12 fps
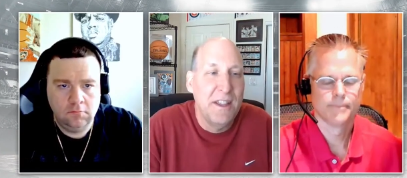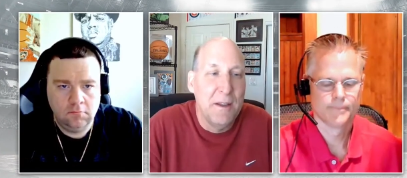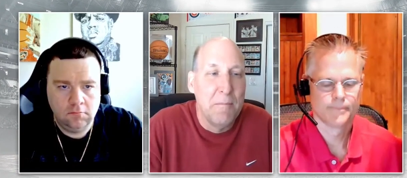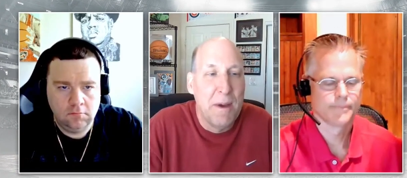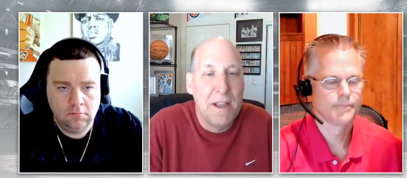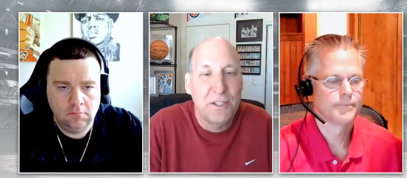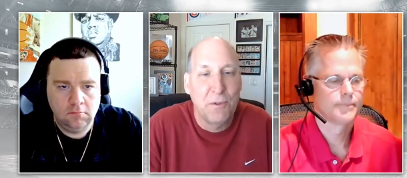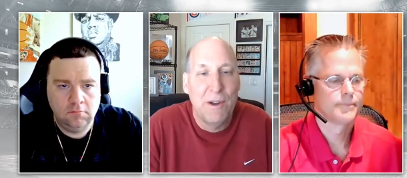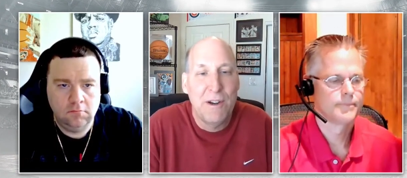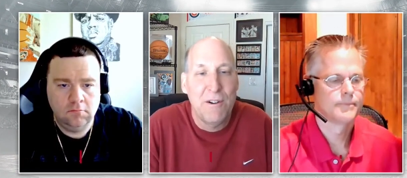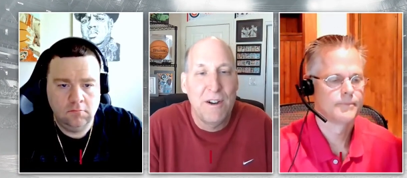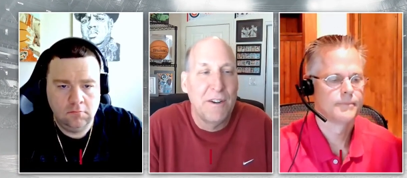Speaker 1: the base
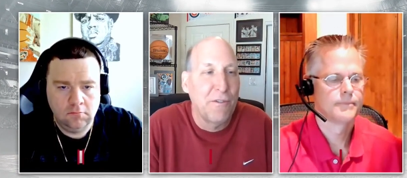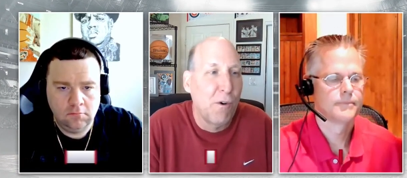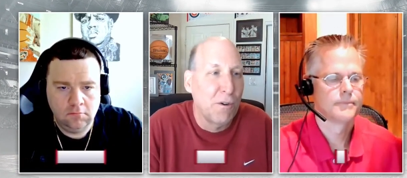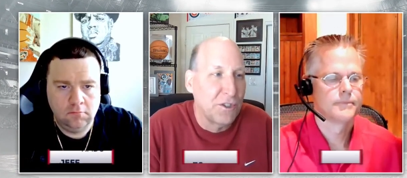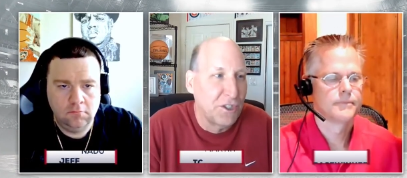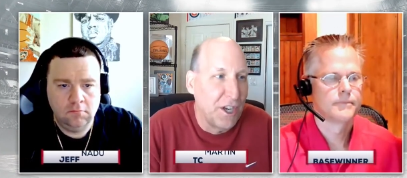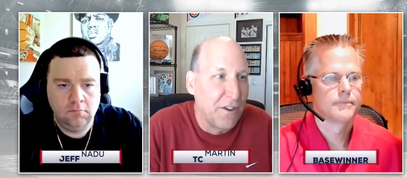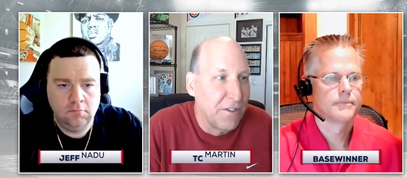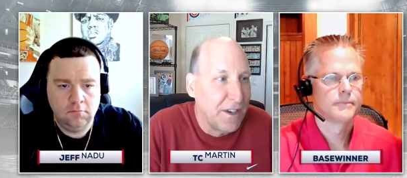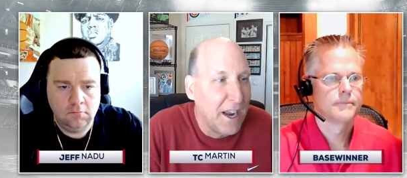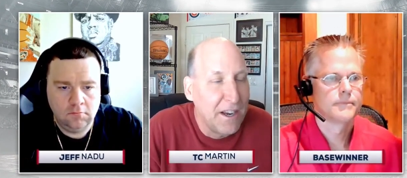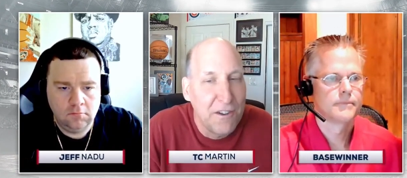winner, and of course, Jeff
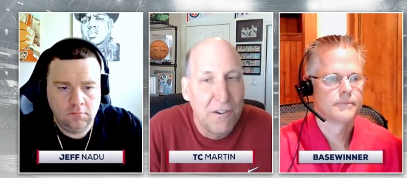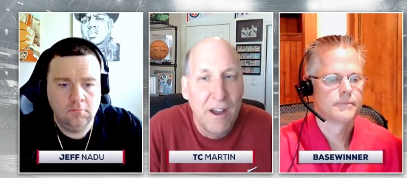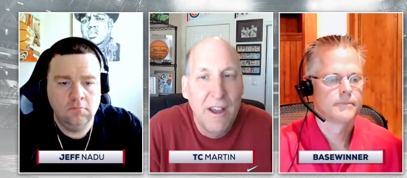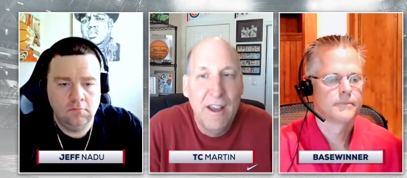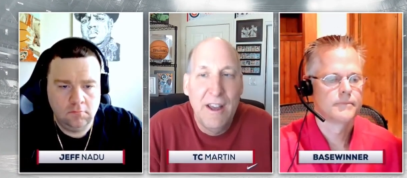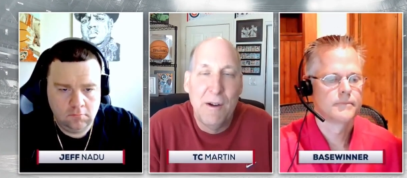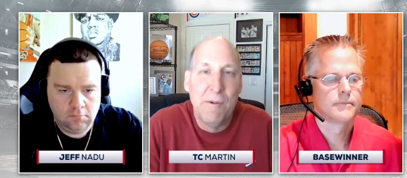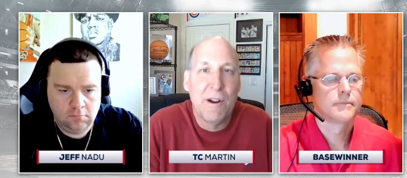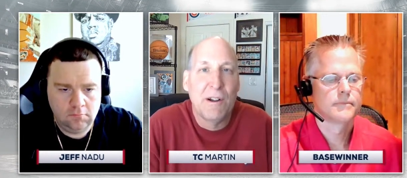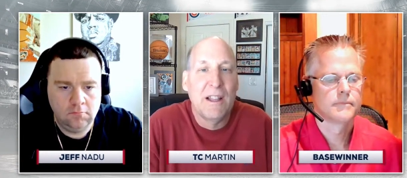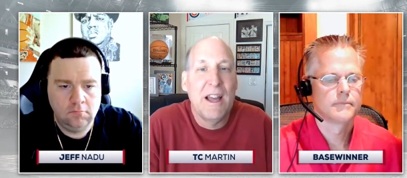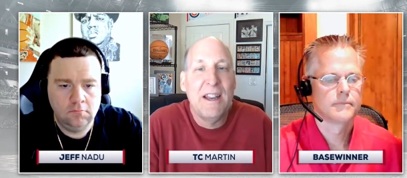Nadu. And we
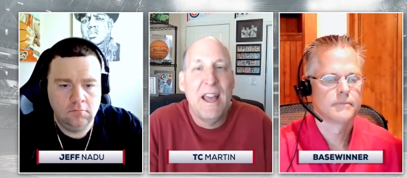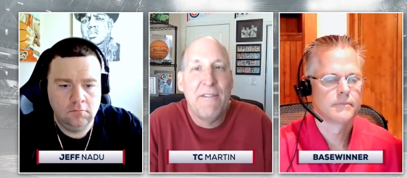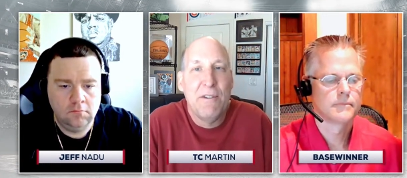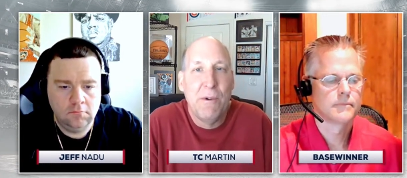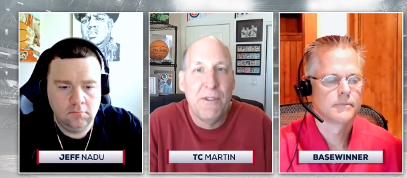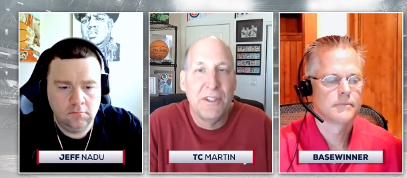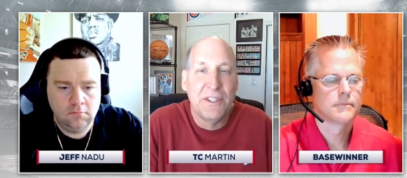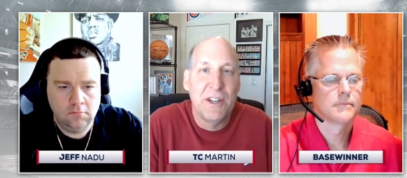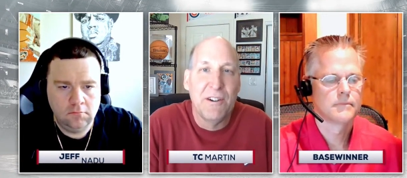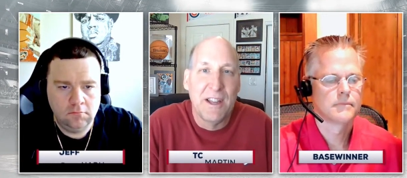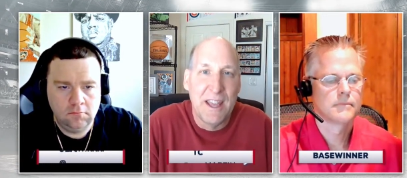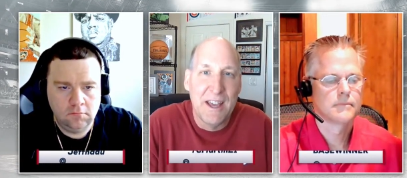are glad to have you with us
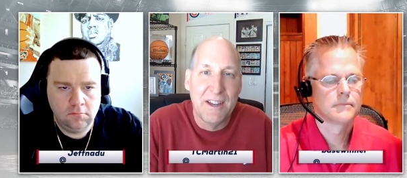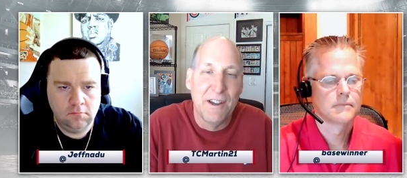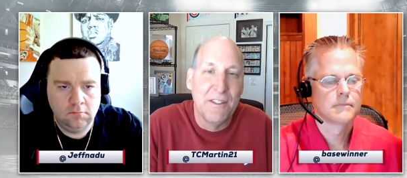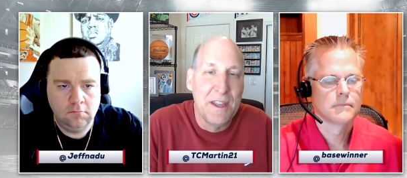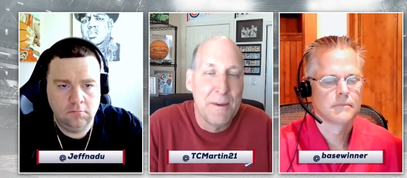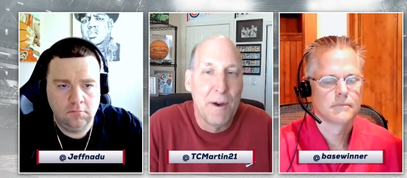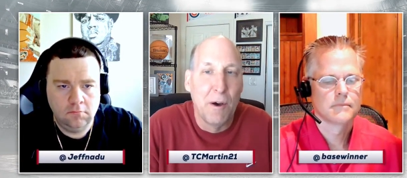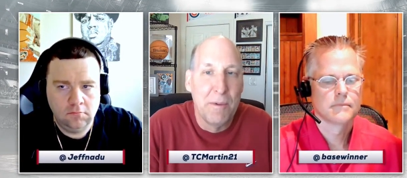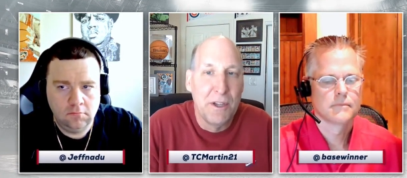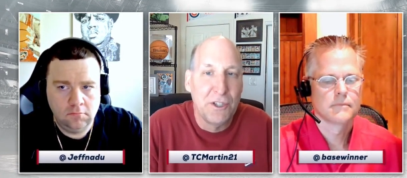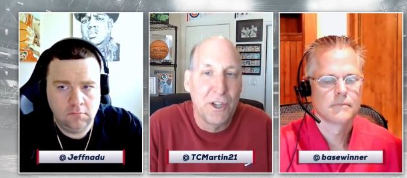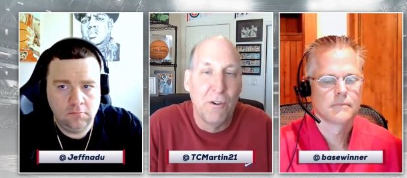here again on the
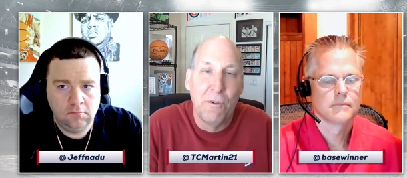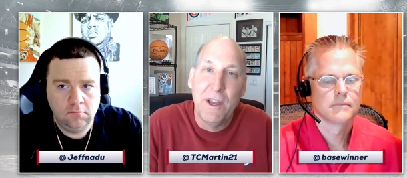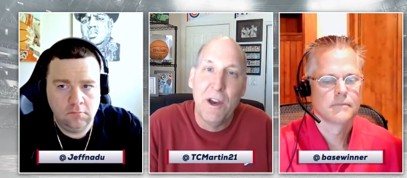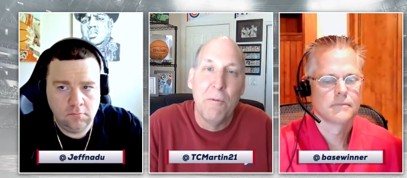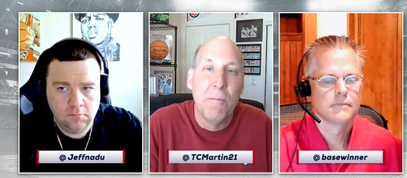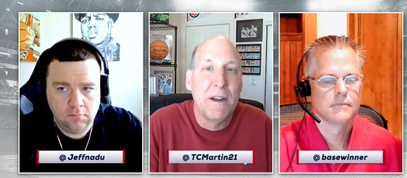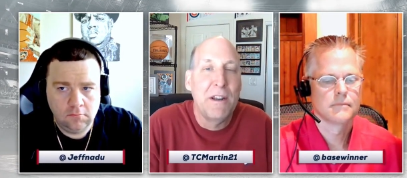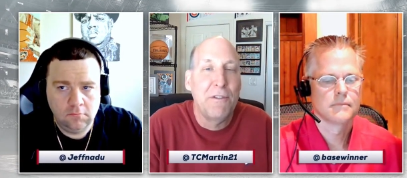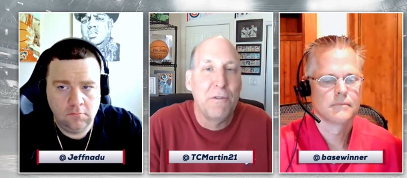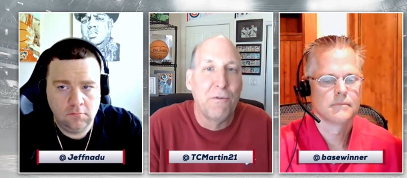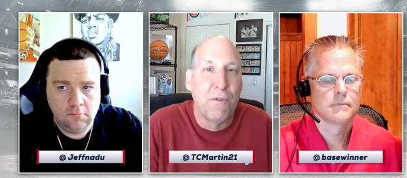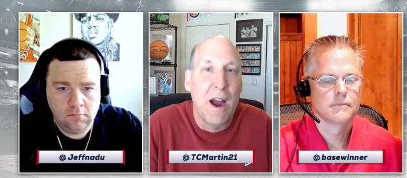MLB Show. We go Monday
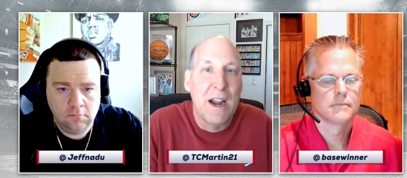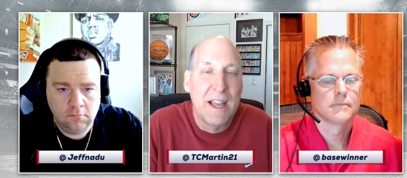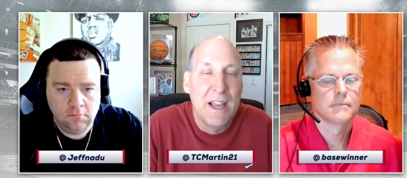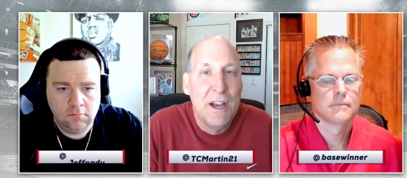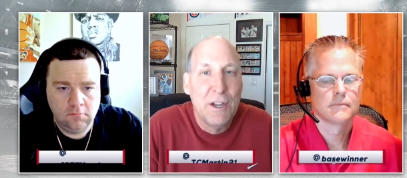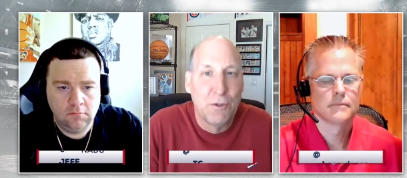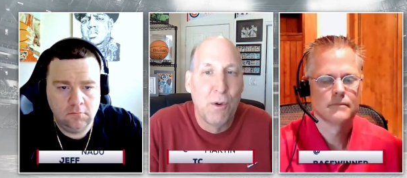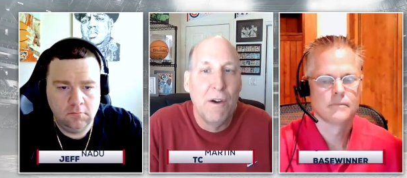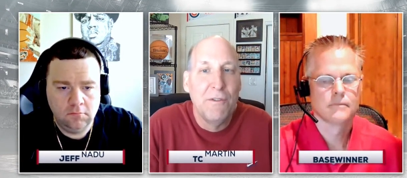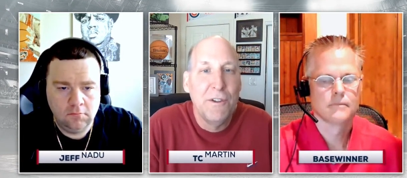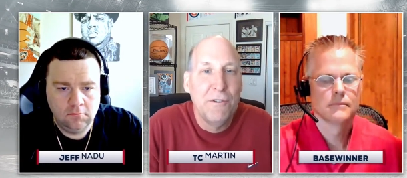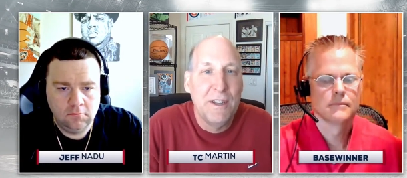through Friday,
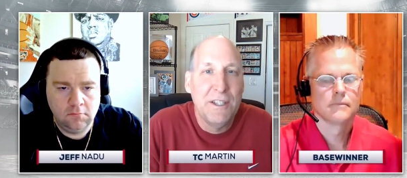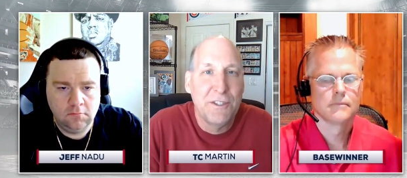12 noon